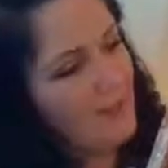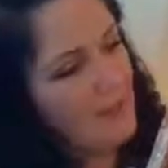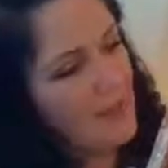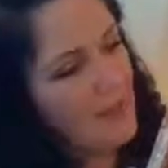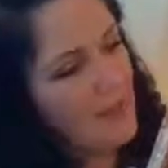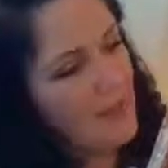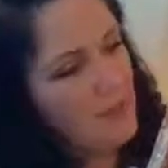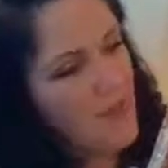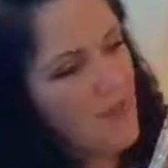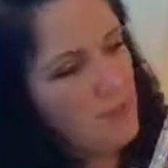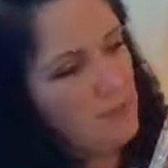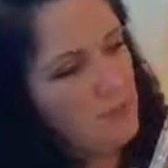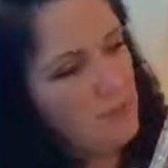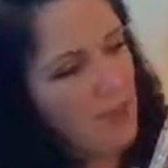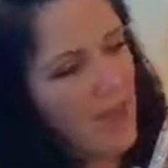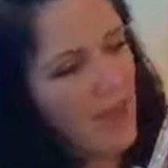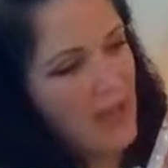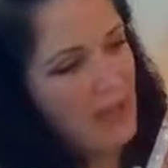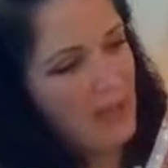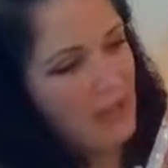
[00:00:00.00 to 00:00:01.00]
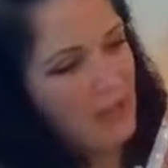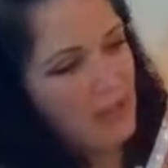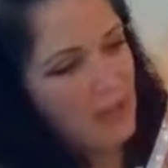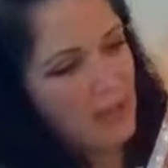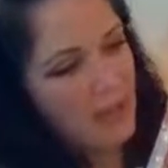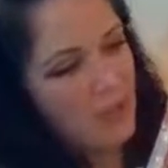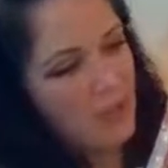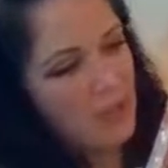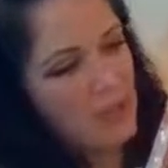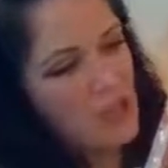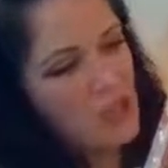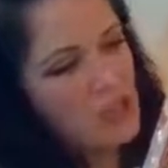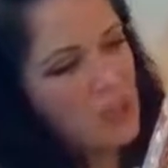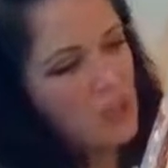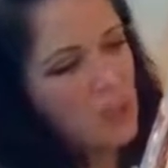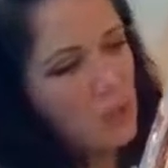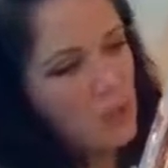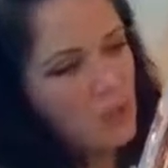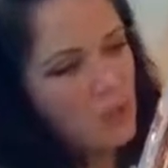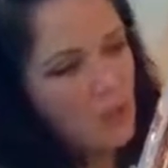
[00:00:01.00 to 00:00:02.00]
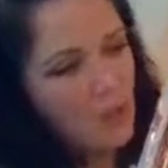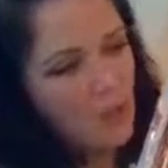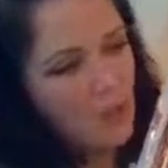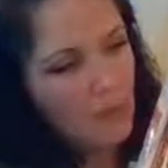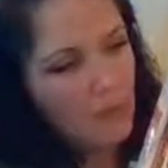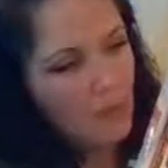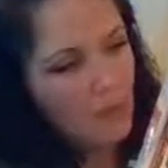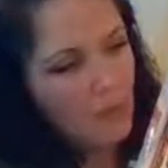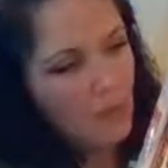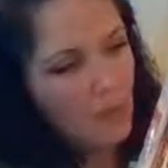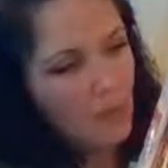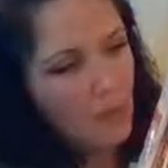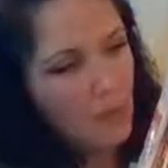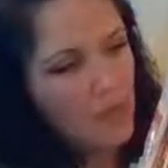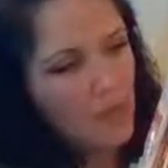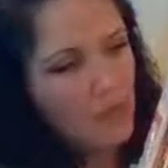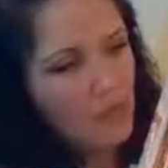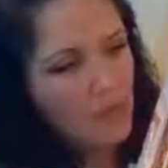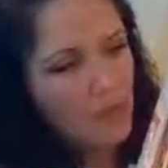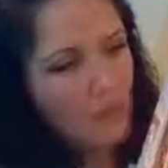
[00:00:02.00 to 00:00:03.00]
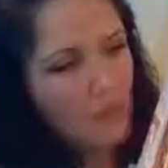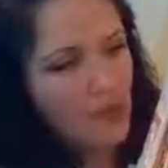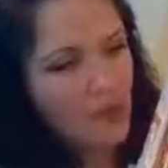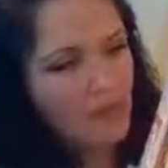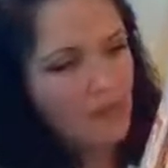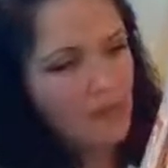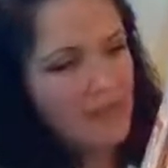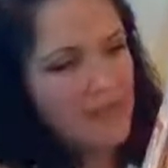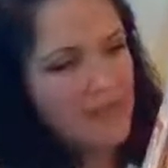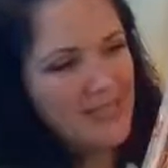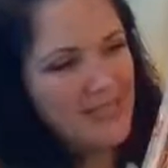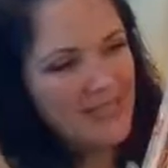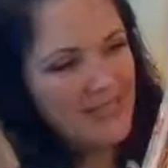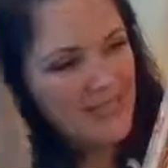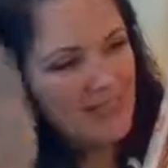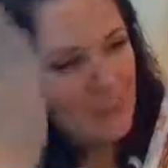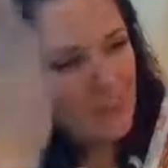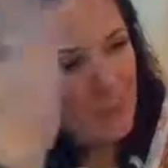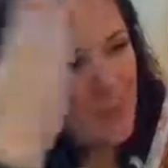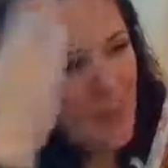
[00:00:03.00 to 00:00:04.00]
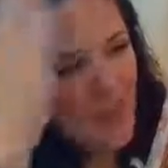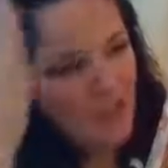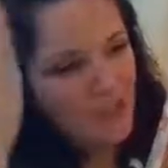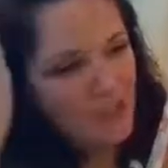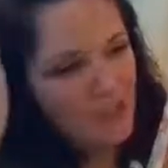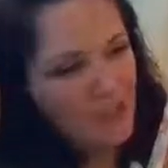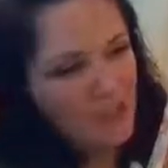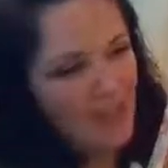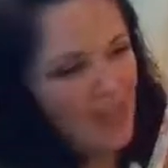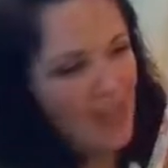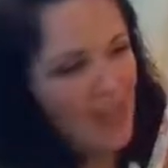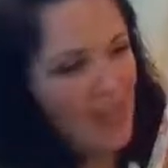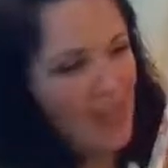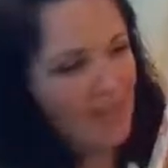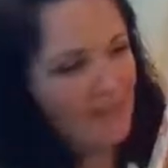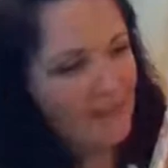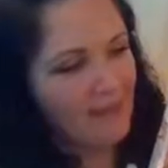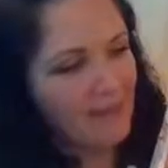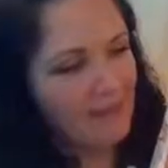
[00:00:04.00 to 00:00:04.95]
Then, bam, she woke up when a thought smacked her head.